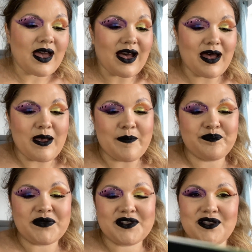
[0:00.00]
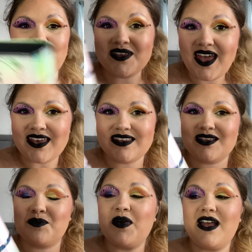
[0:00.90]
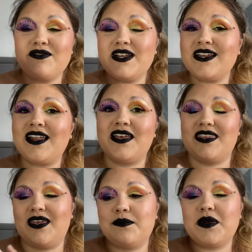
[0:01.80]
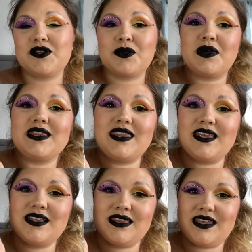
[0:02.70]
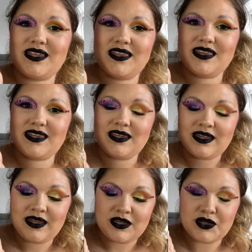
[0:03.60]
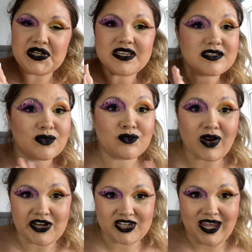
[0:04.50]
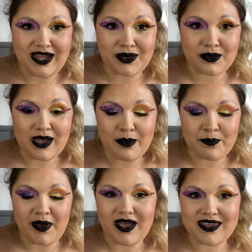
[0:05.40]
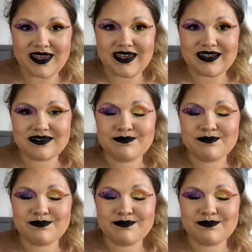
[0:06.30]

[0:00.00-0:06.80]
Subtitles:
So yeah, I really like them. Do I think that you need to rush out and buy it?